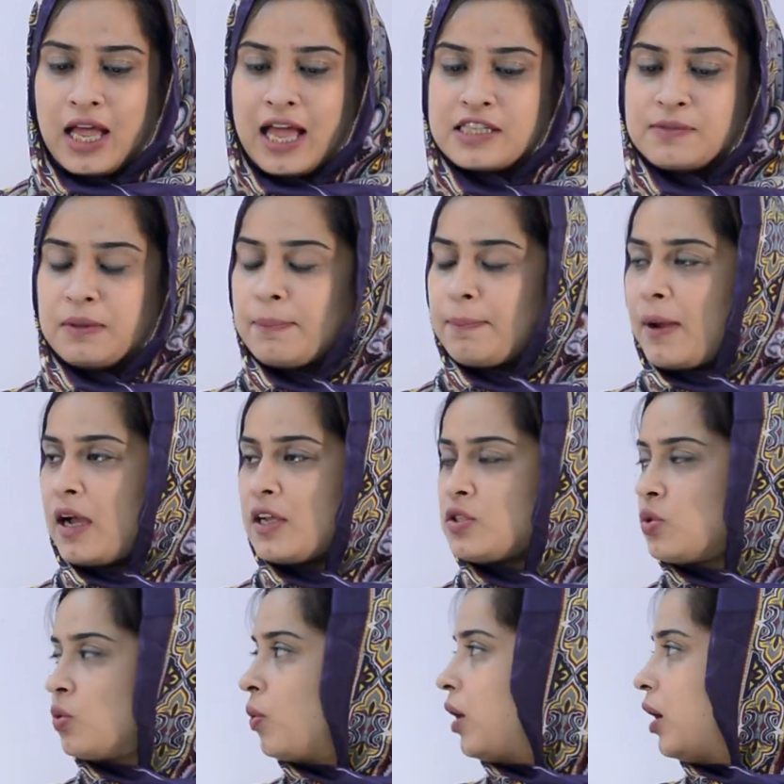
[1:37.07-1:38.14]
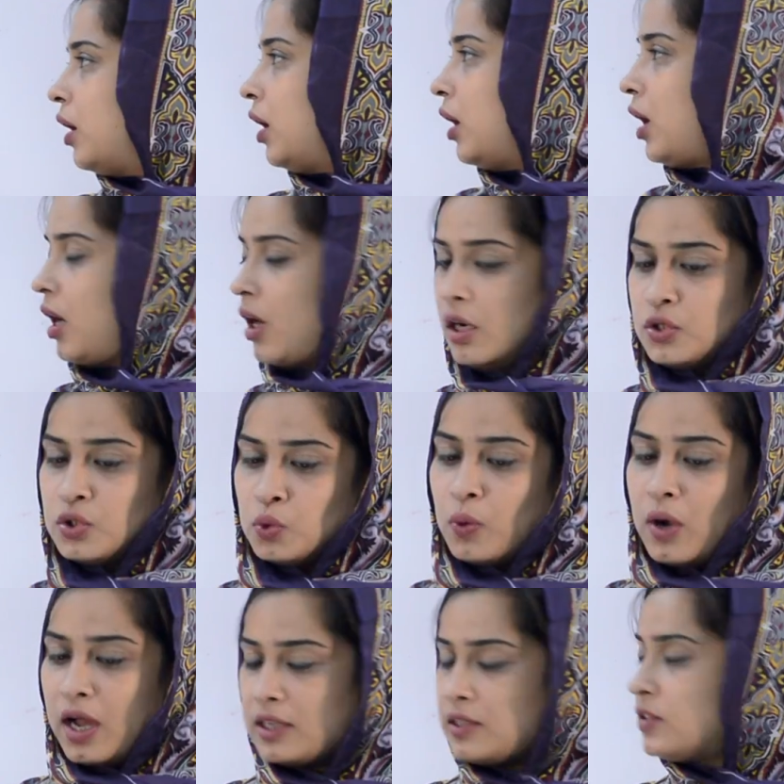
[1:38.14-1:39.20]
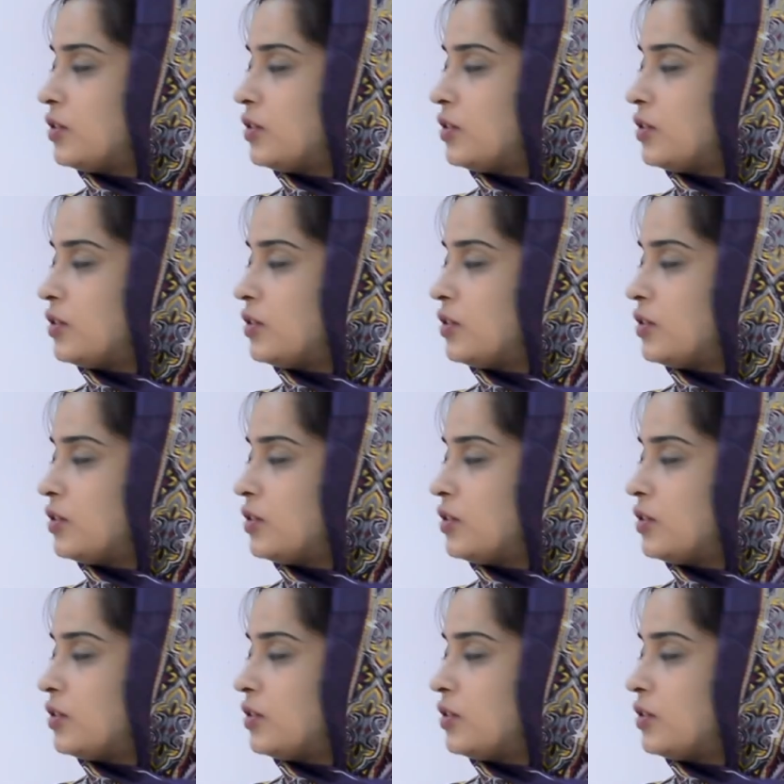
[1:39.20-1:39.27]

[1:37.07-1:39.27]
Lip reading: has been passed through to us